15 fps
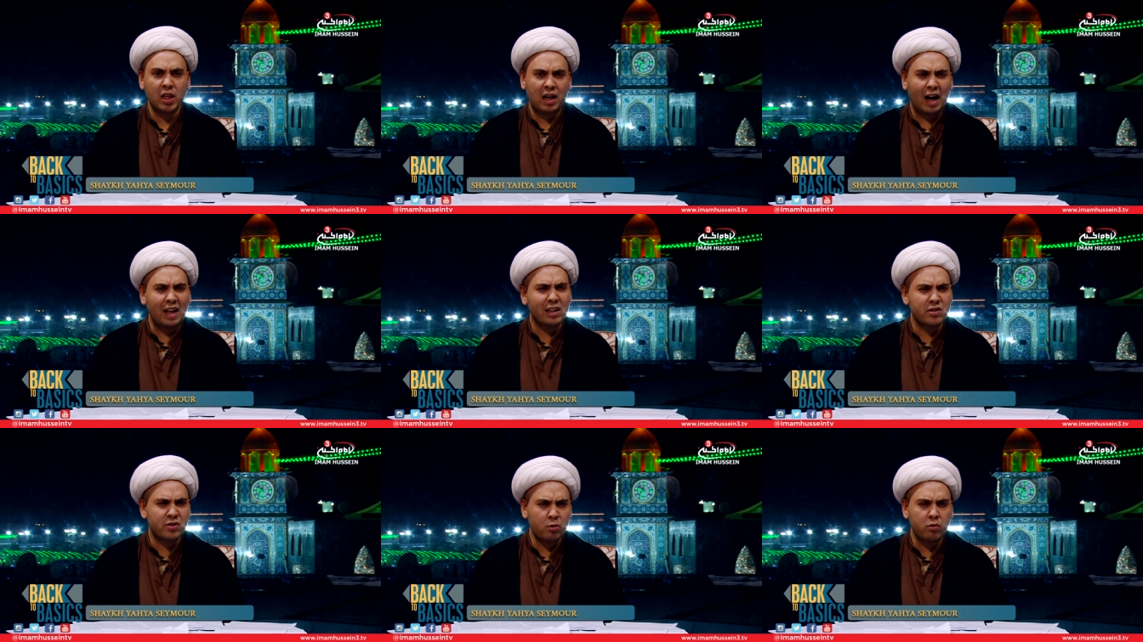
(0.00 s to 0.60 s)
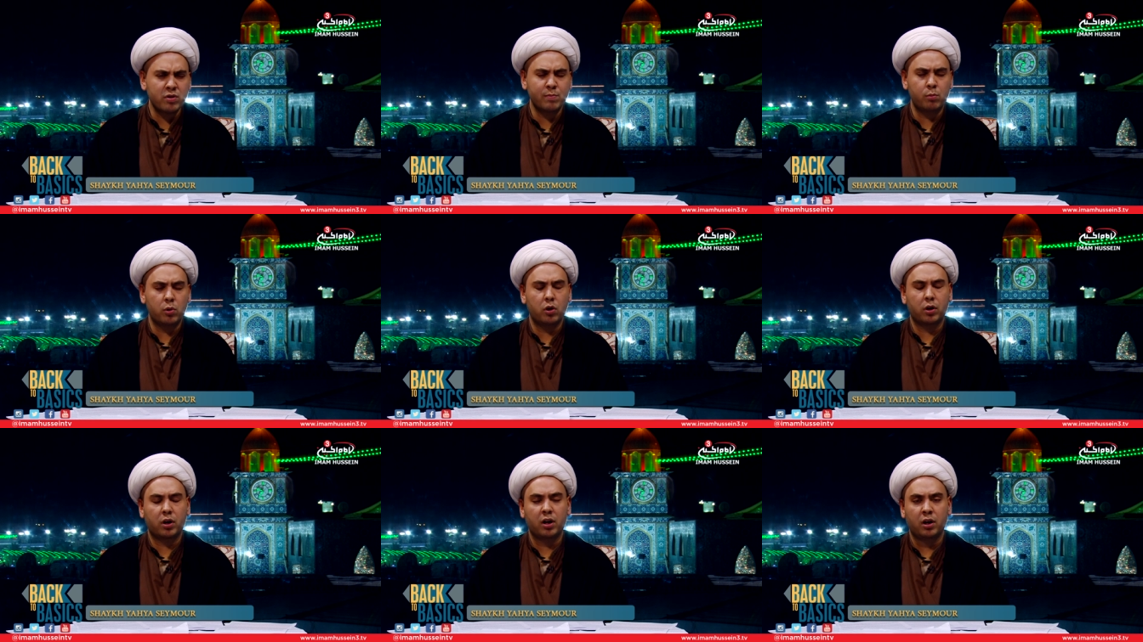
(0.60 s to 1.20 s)
Alex
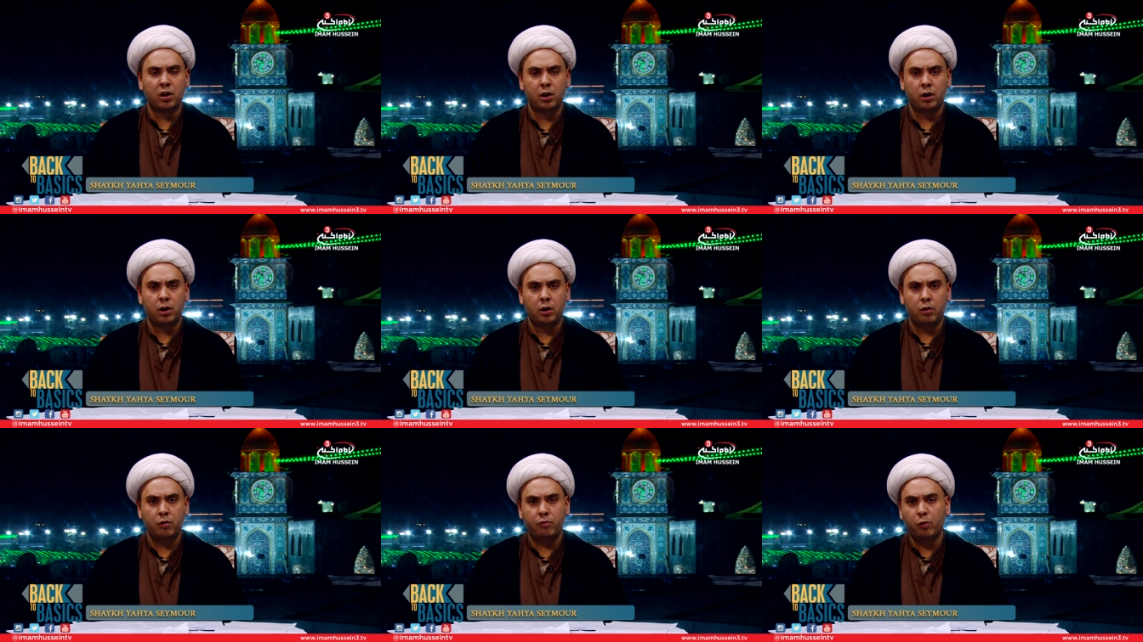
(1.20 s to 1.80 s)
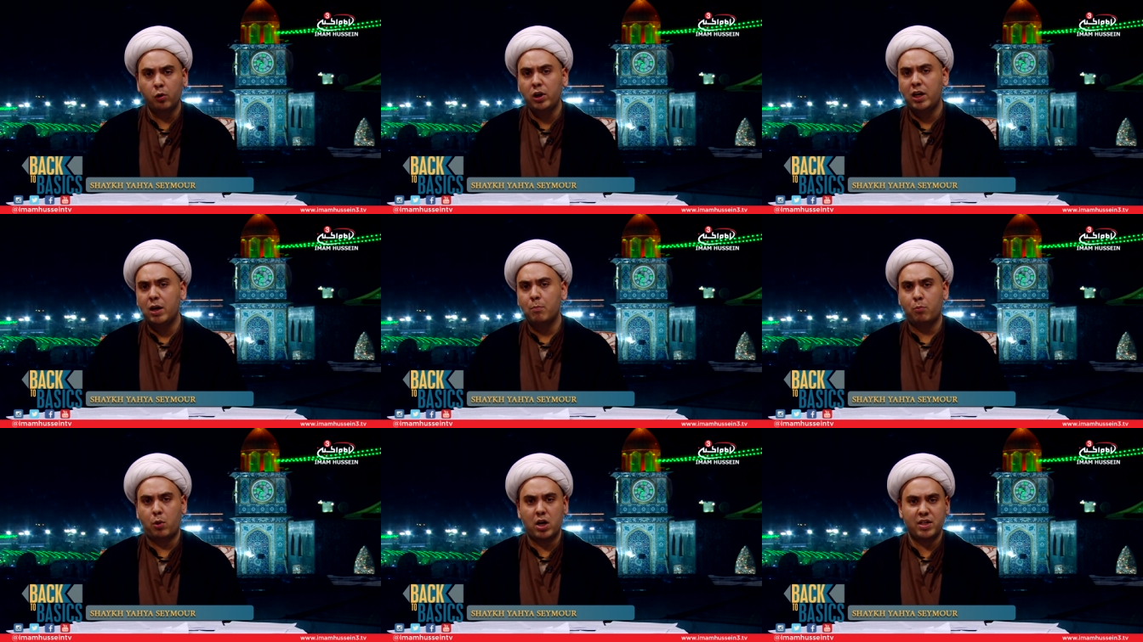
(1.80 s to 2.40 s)
Rosenberg fully
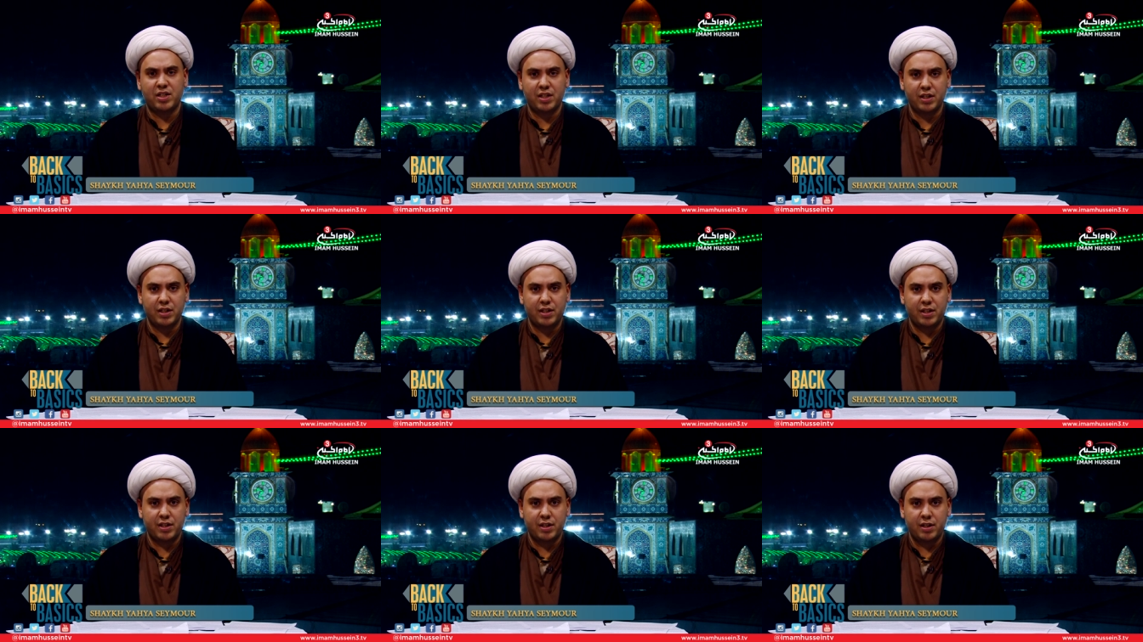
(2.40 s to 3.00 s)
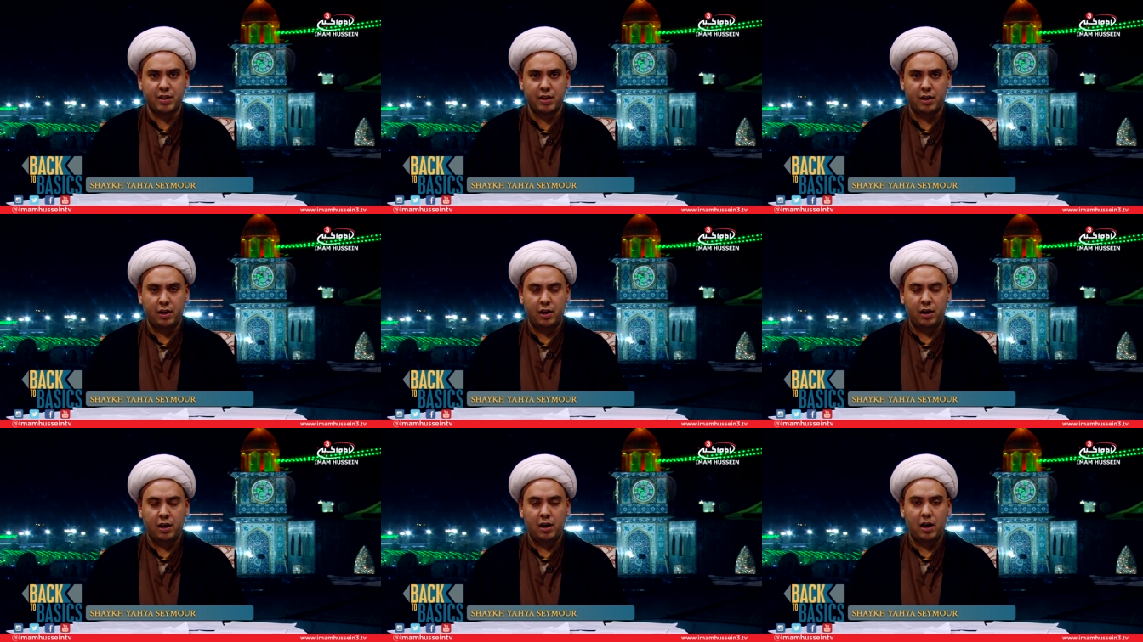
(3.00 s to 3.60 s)
embraces
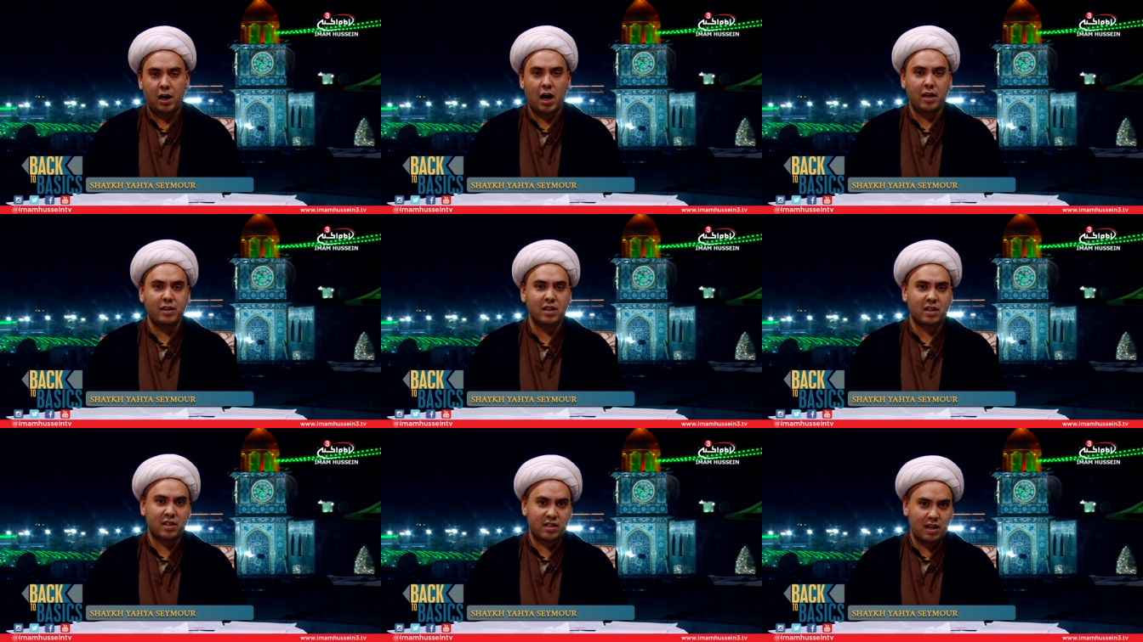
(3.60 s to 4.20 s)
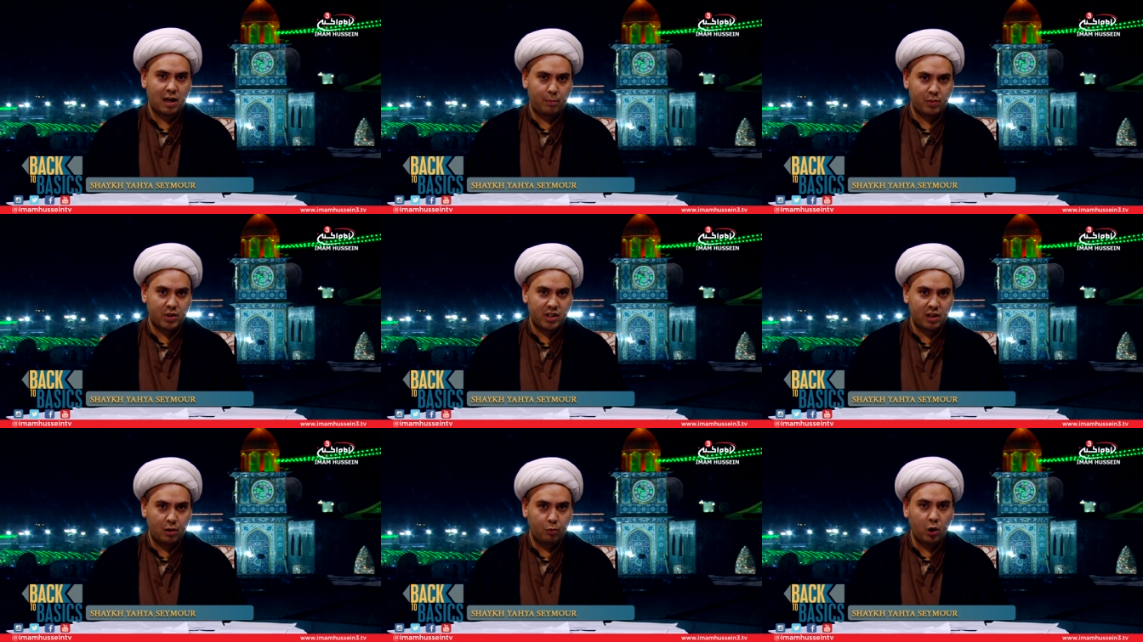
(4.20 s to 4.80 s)
and
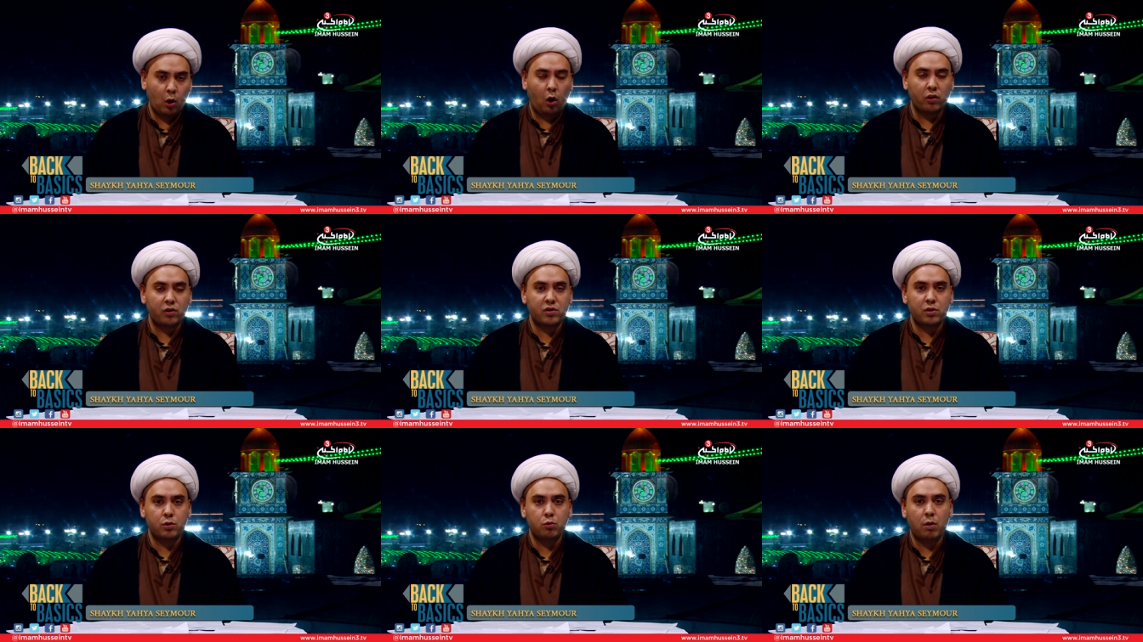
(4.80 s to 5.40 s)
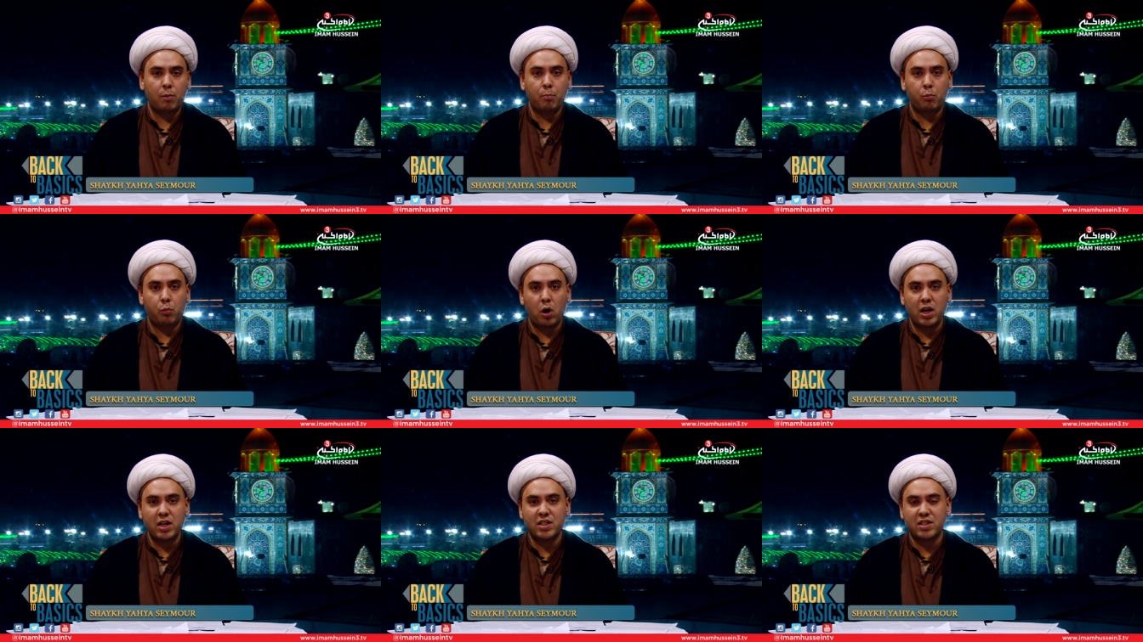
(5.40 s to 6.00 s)
accepts that we ought to
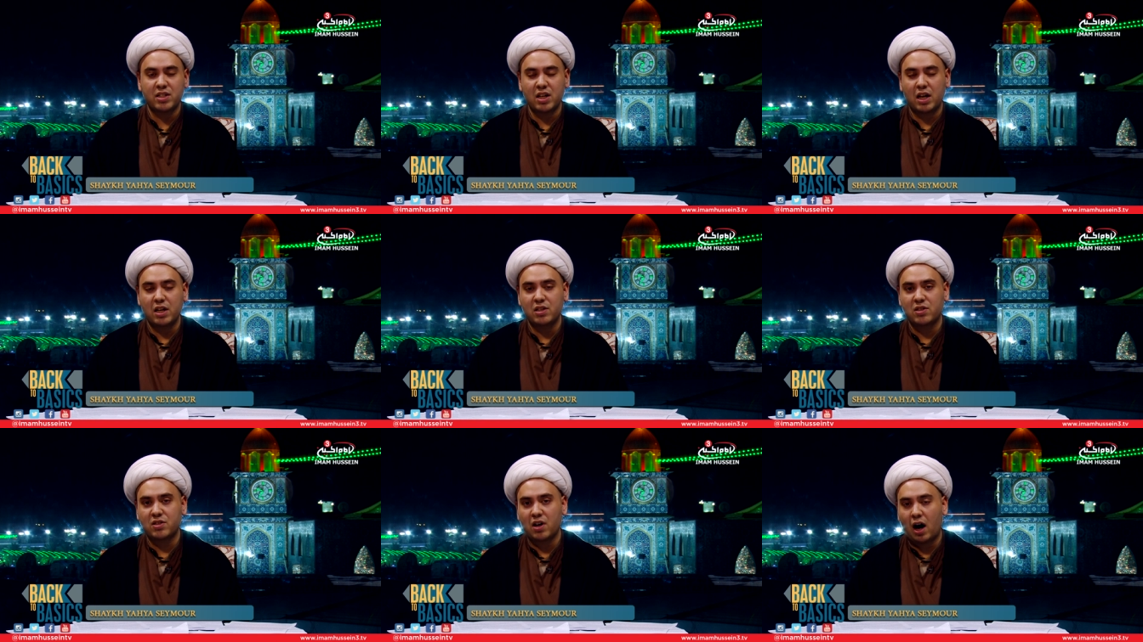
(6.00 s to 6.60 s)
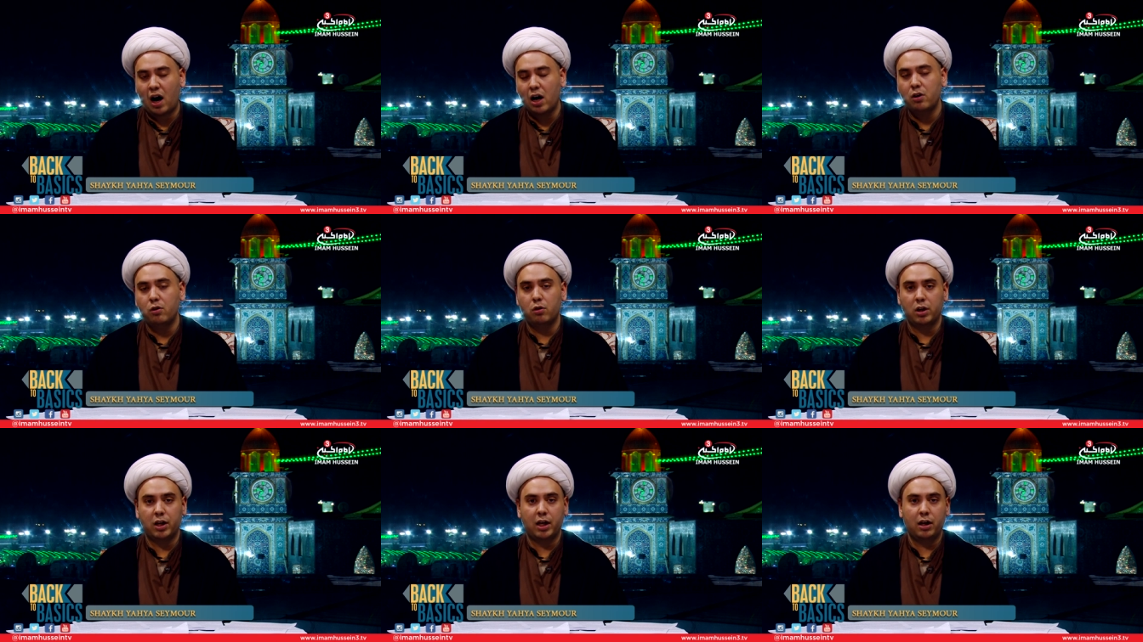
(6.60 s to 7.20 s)
embrace
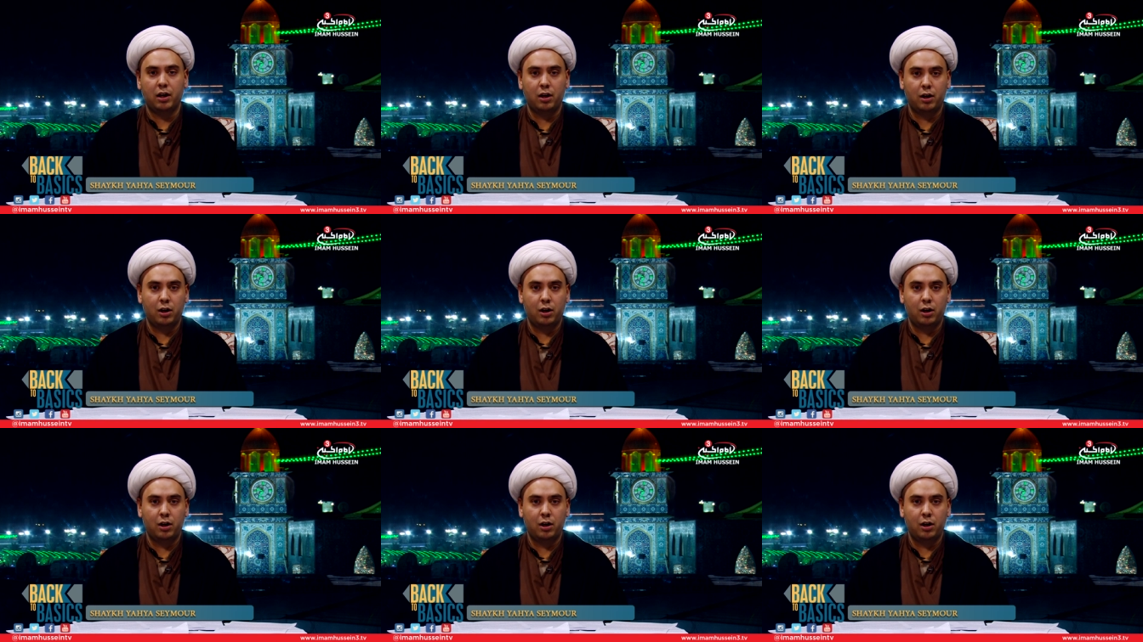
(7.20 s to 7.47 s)
entirely